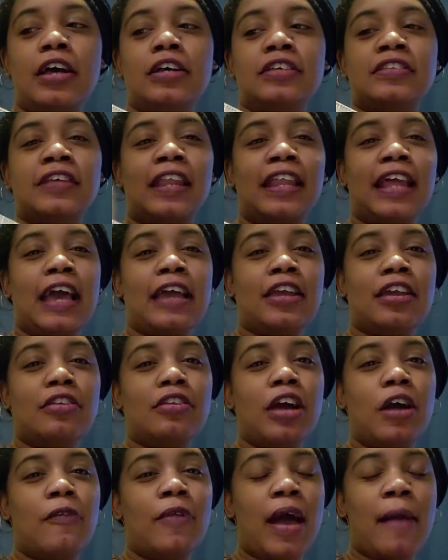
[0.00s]
So that, you
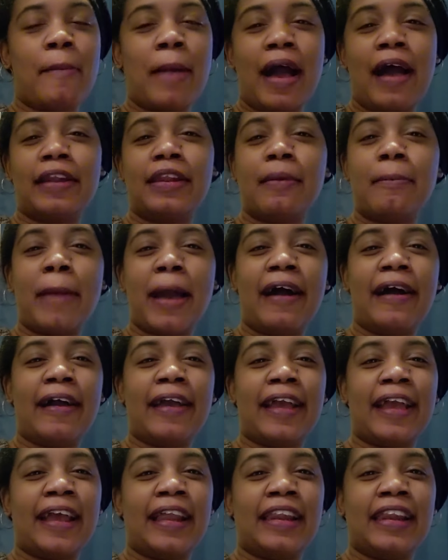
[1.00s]
know, when I'm out and about
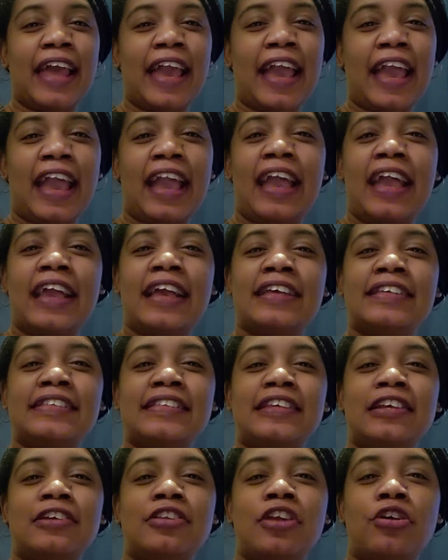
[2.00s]
and they ask,
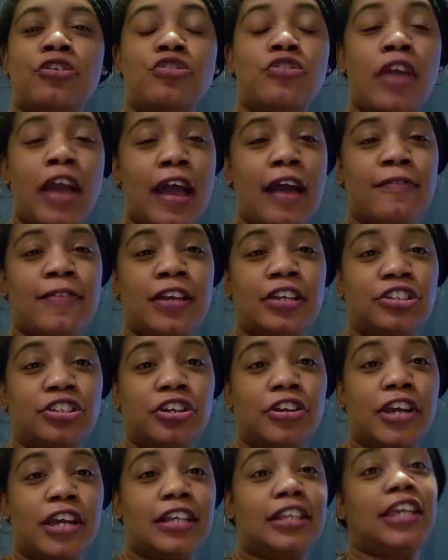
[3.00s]
you know, you have
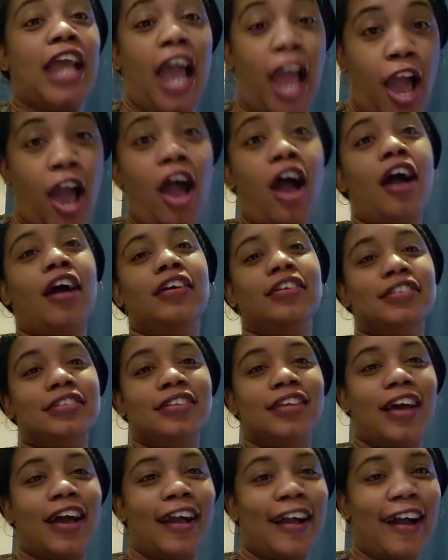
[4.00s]
insurance? Yes,
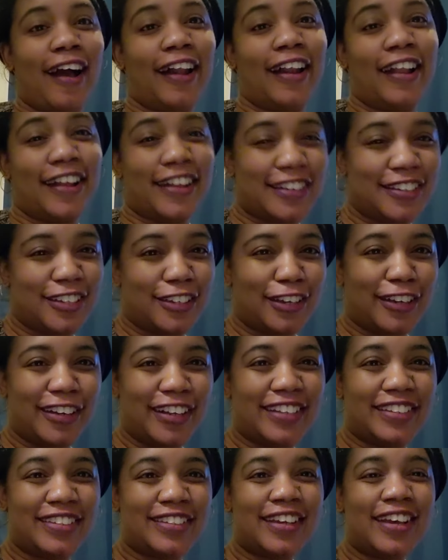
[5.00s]
I got
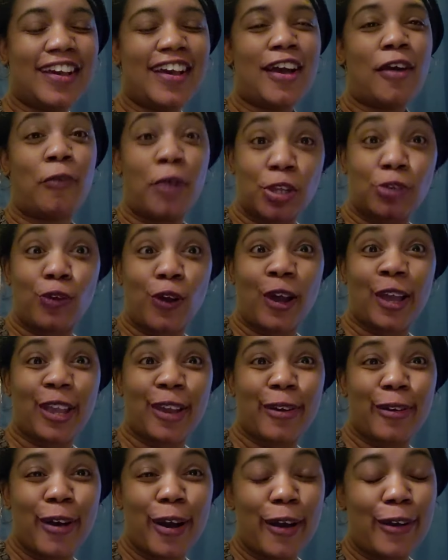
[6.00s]
insurance. Which one
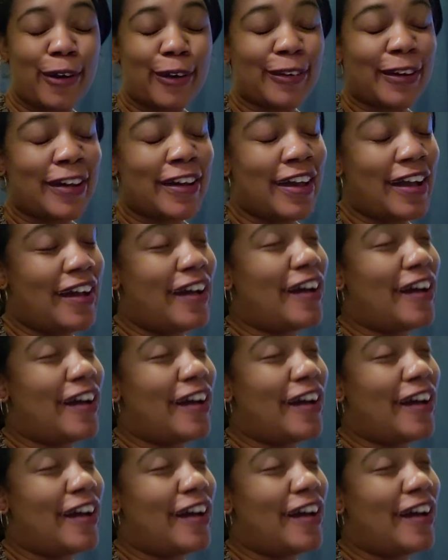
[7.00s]
you want?